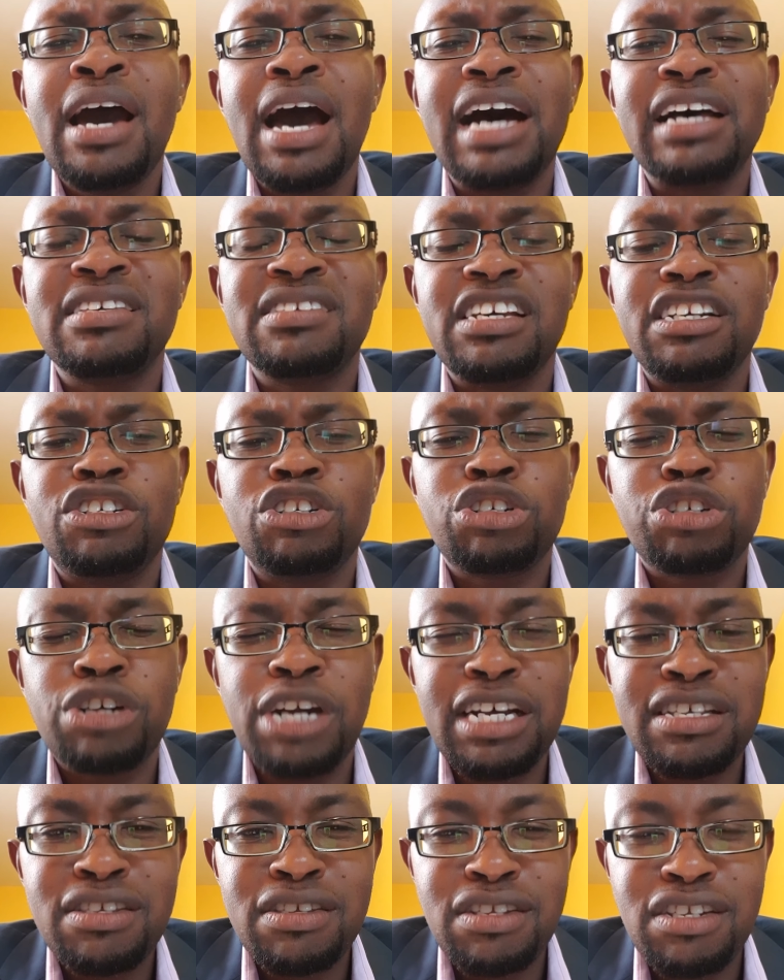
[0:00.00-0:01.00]
as they
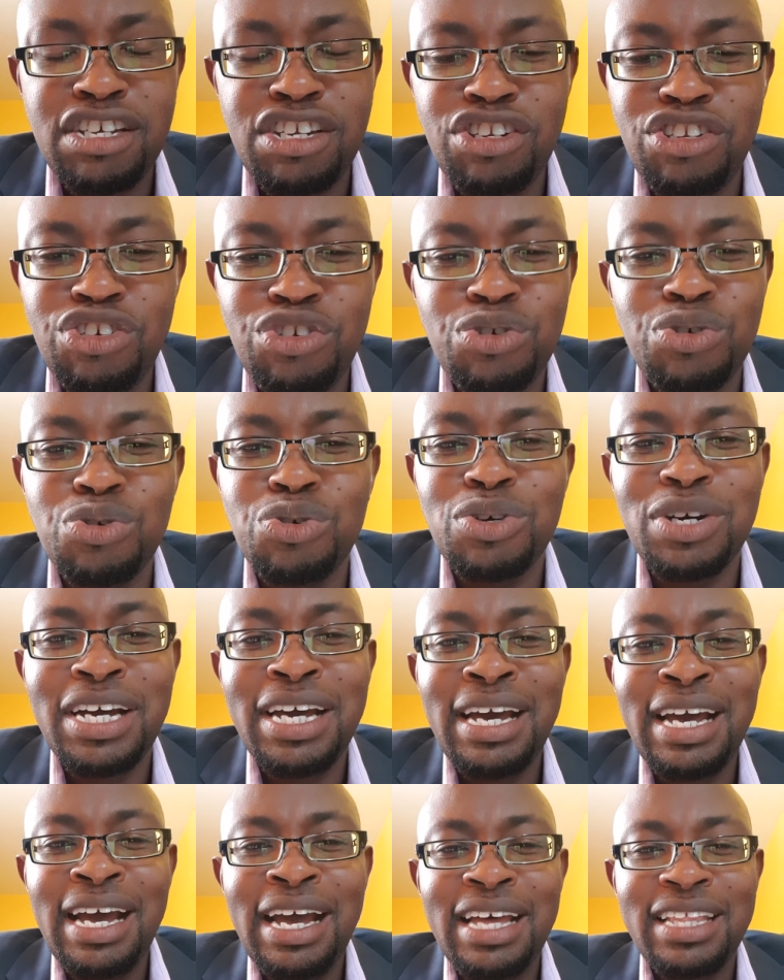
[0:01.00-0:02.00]
trust in you,
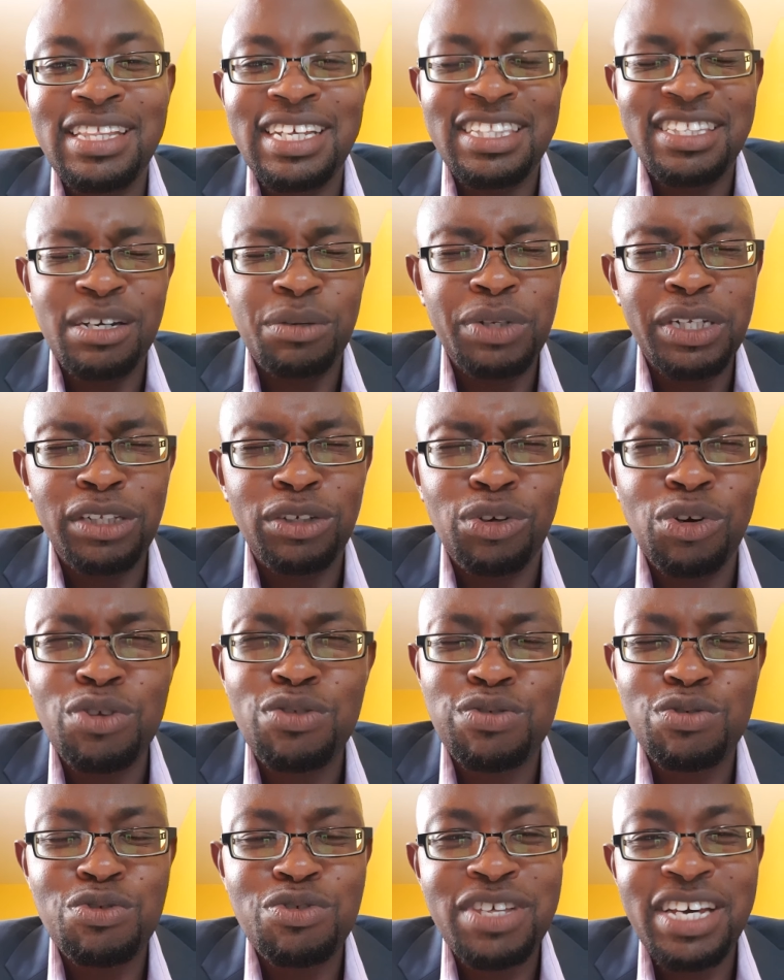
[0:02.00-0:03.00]
that they will go
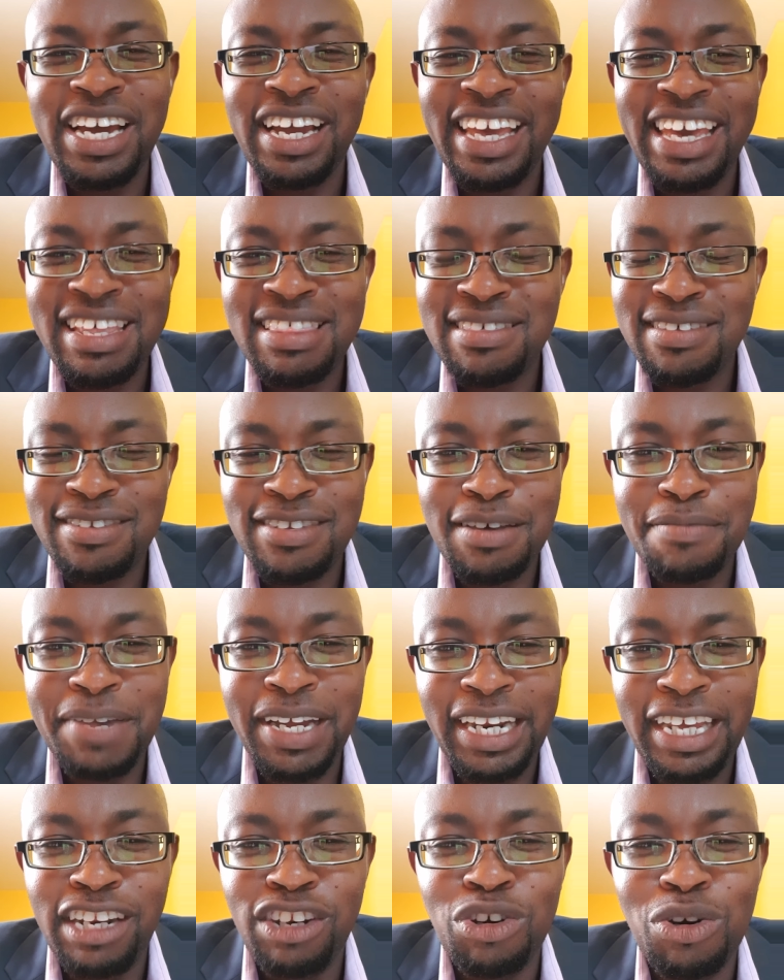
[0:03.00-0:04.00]
through their
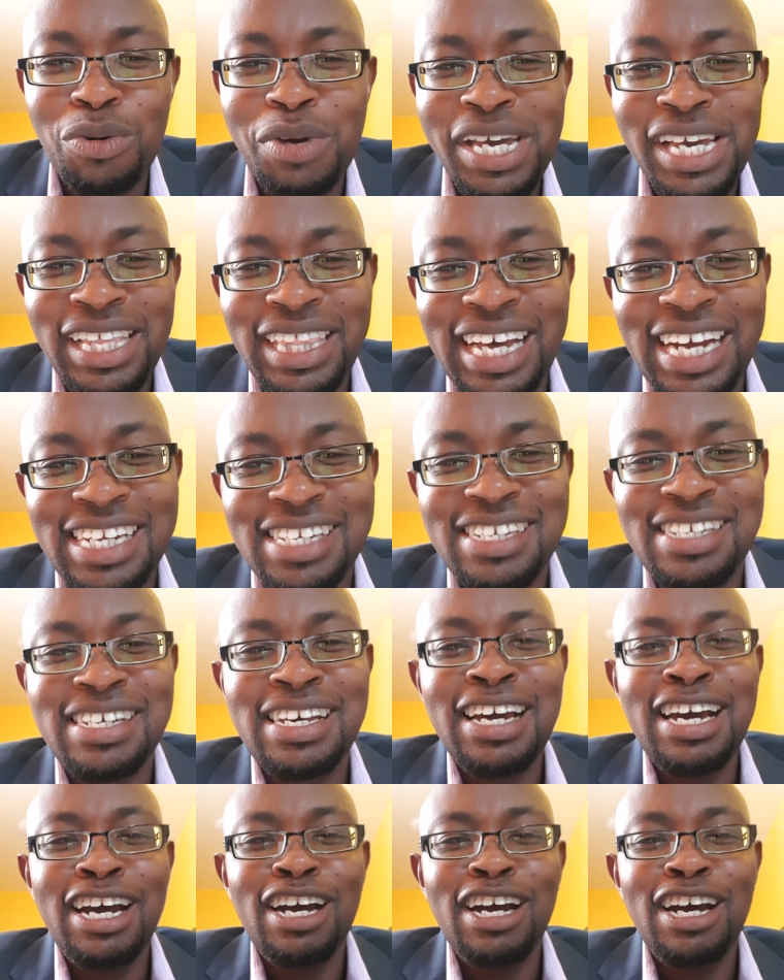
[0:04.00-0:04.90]
Gethsemane knowing that,